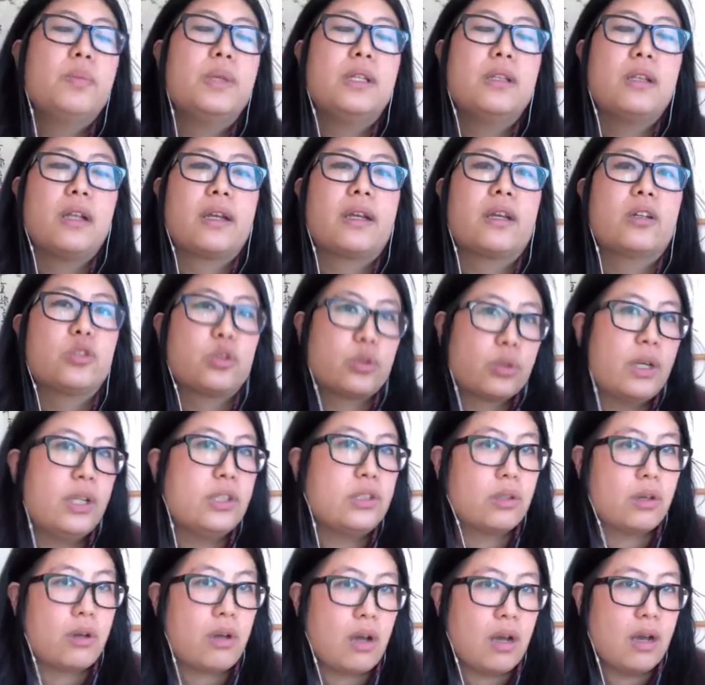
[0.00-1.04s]
like a
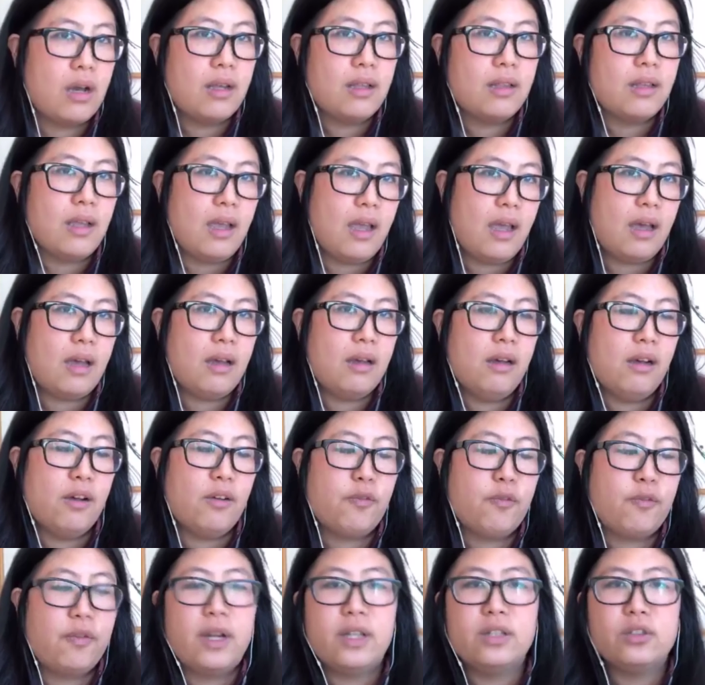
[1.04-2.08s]
treasure hunt at a
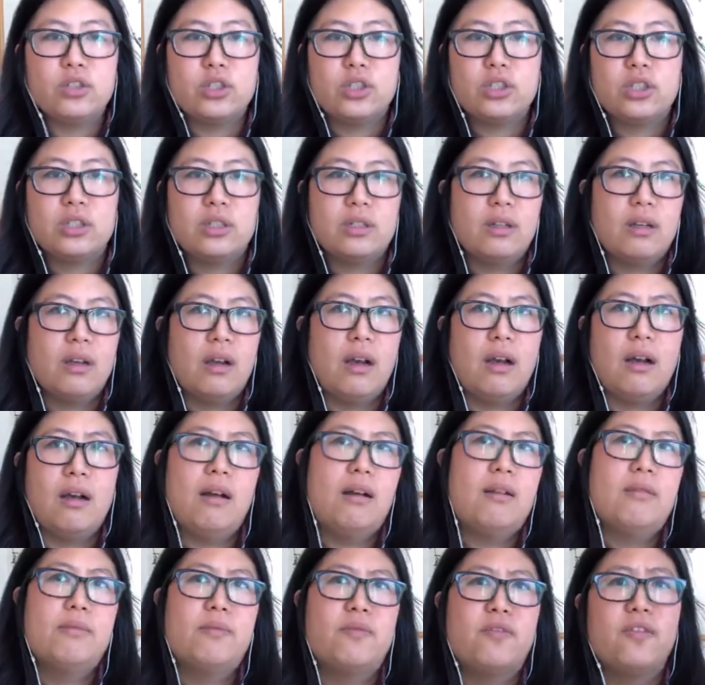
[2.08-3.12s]
French
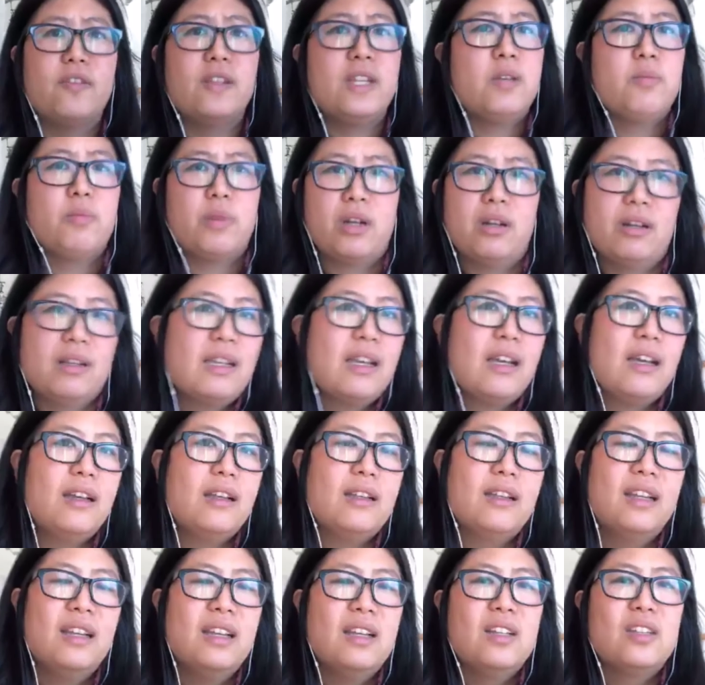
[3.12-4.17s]
flea market.
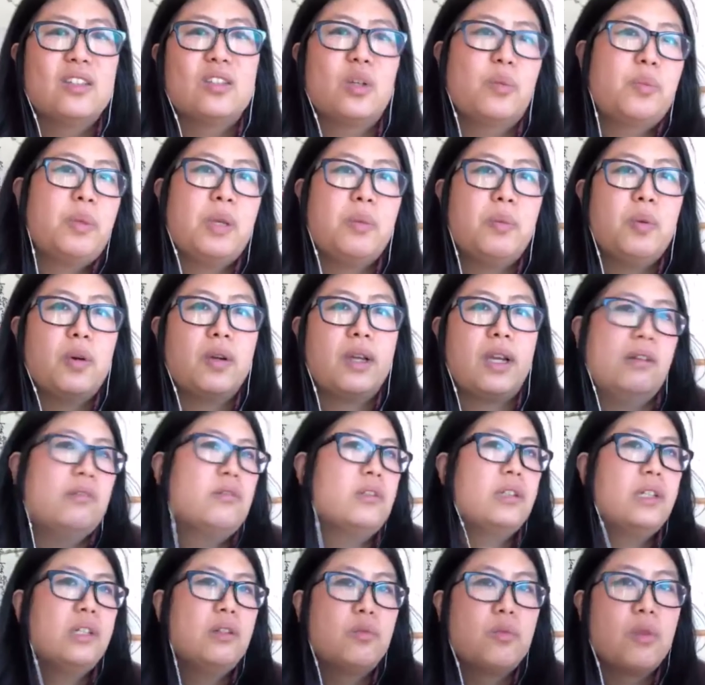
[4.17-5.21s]
So people can
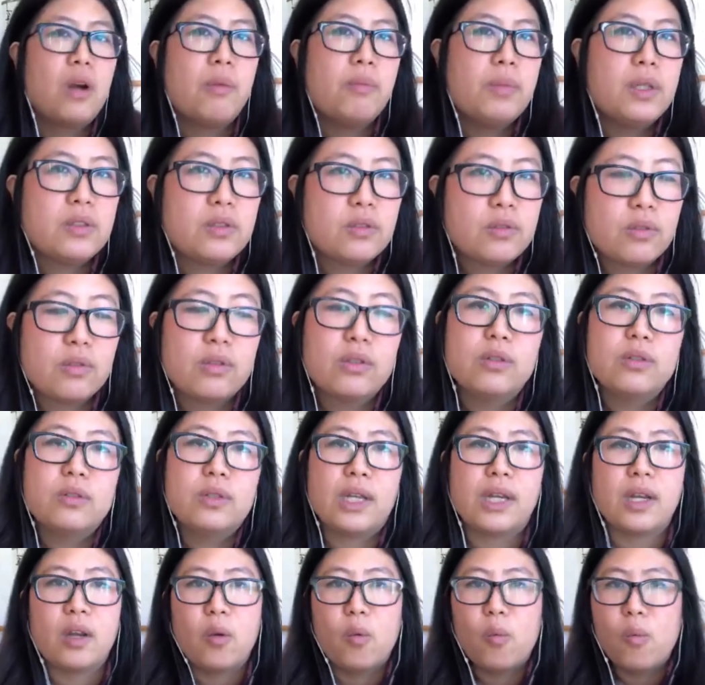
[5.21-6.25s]
really rummage through,
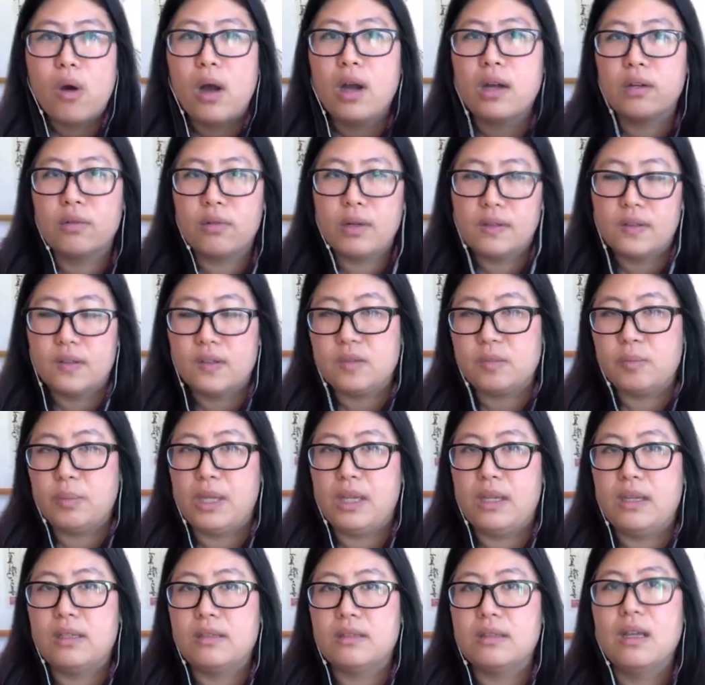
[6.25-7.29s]
they can walk around the
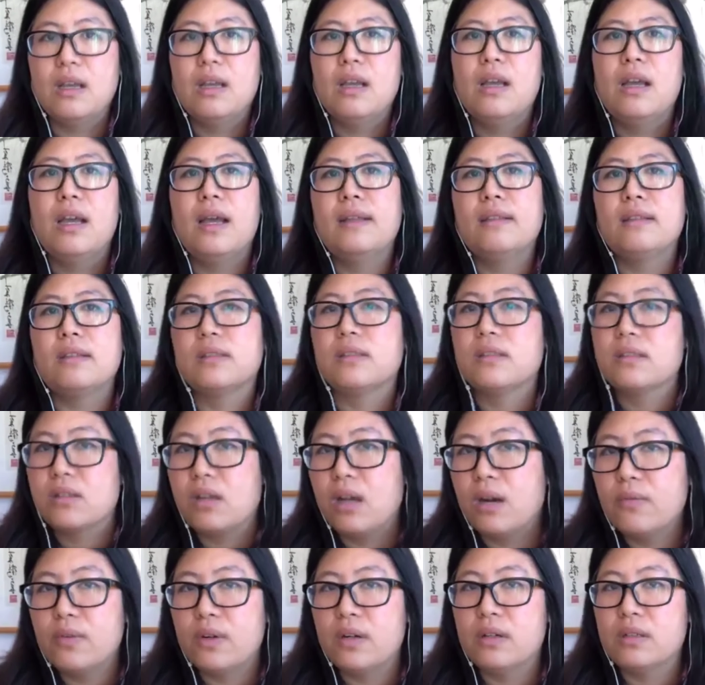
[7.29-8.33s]
space and
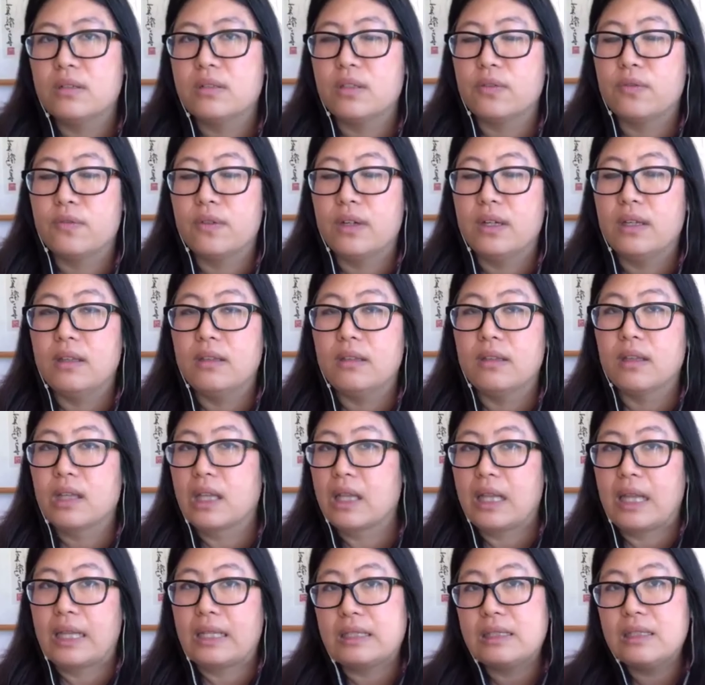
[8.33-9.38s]
discover different
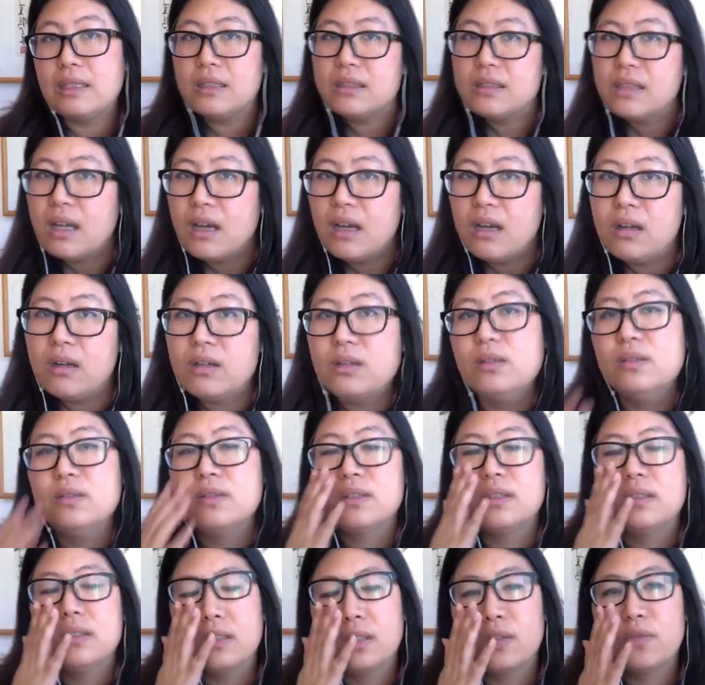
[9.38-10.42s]
like details
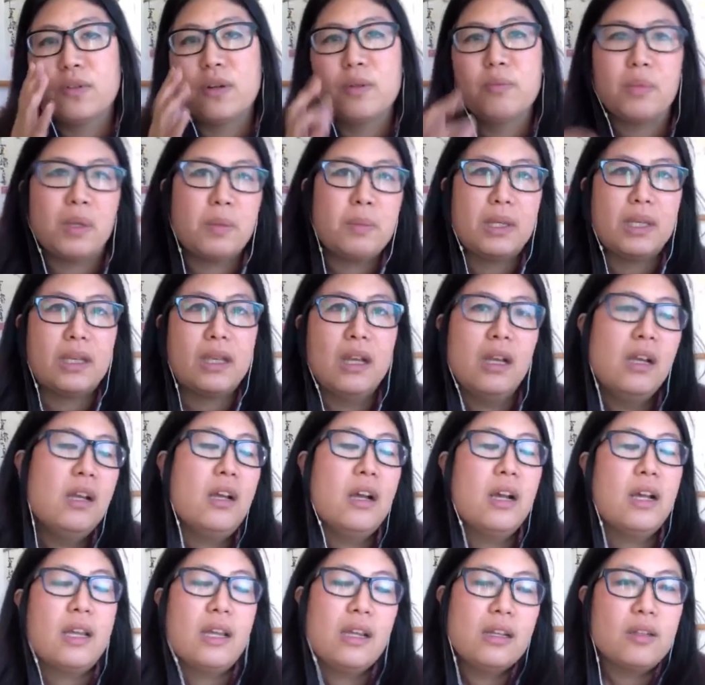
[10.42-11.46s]
and different maybe
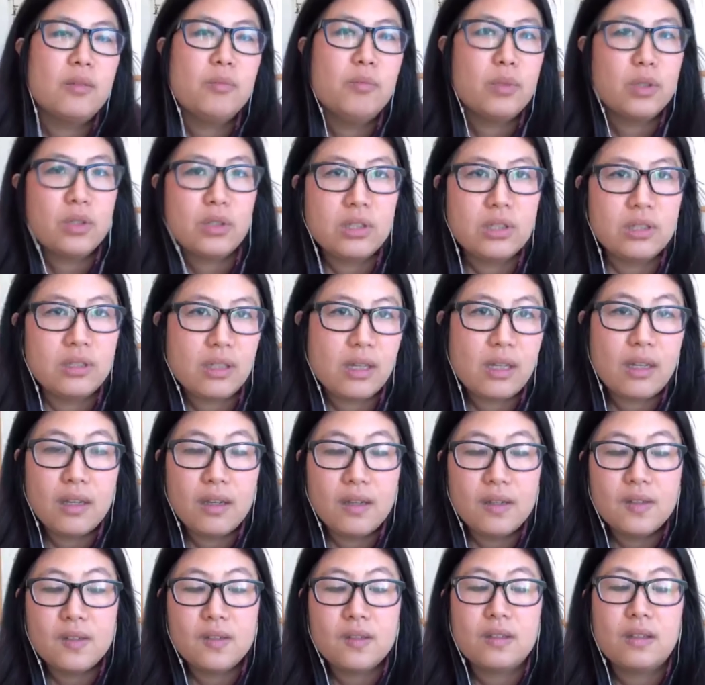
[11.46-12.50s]
hidden
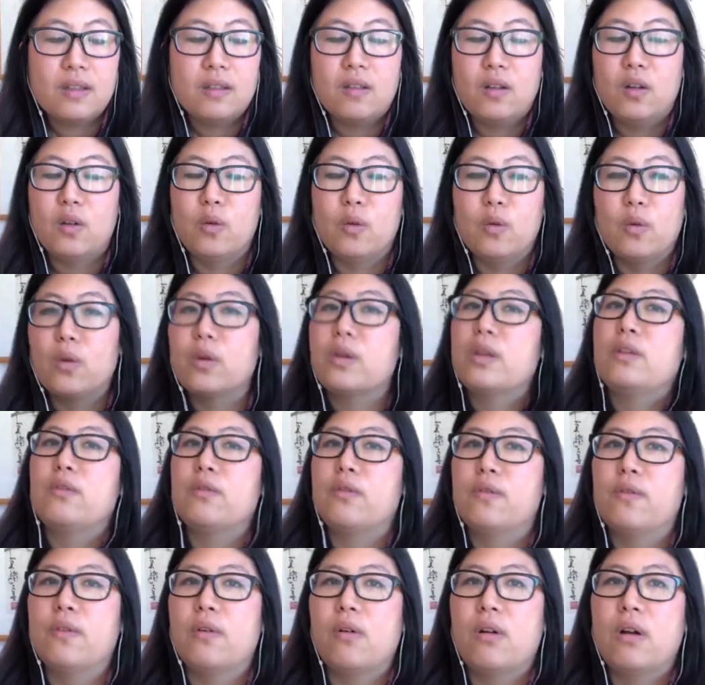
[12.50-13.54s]
merchandise that they're looking
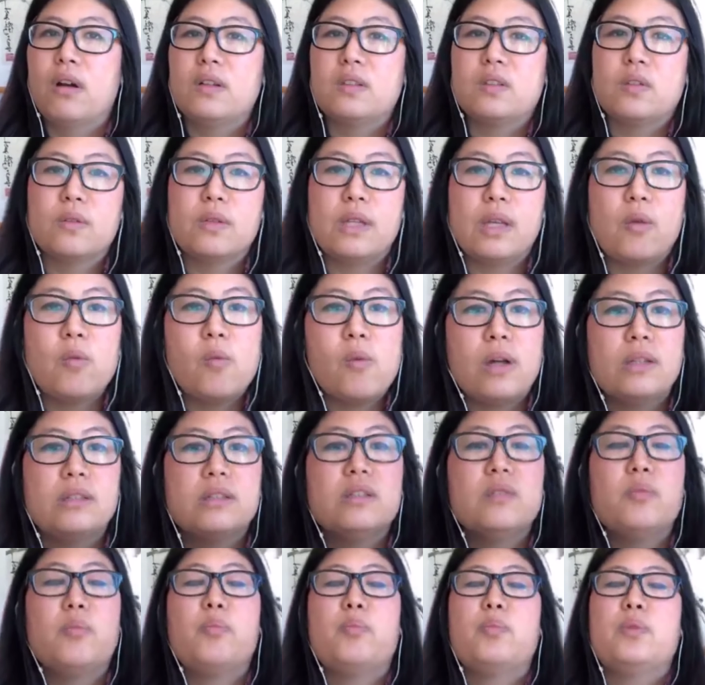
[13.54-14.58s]
for. So they want
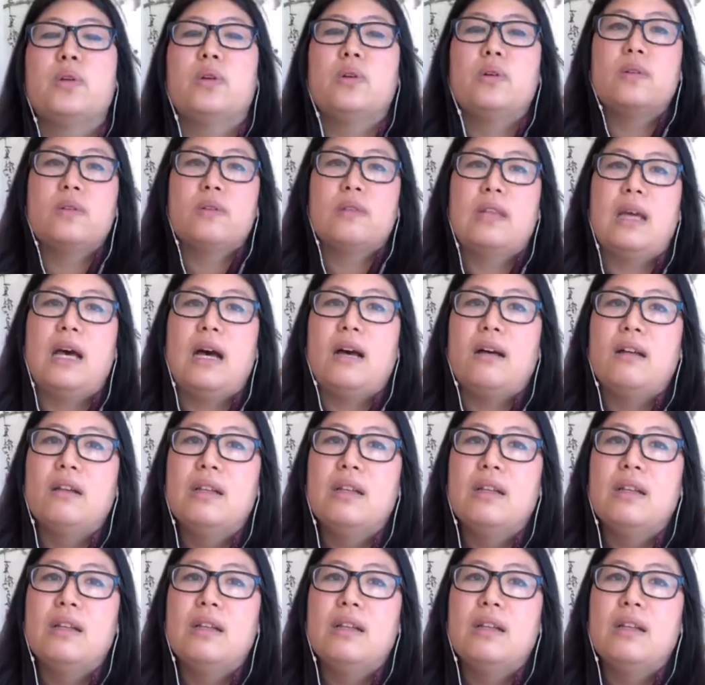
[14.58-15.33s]
to build that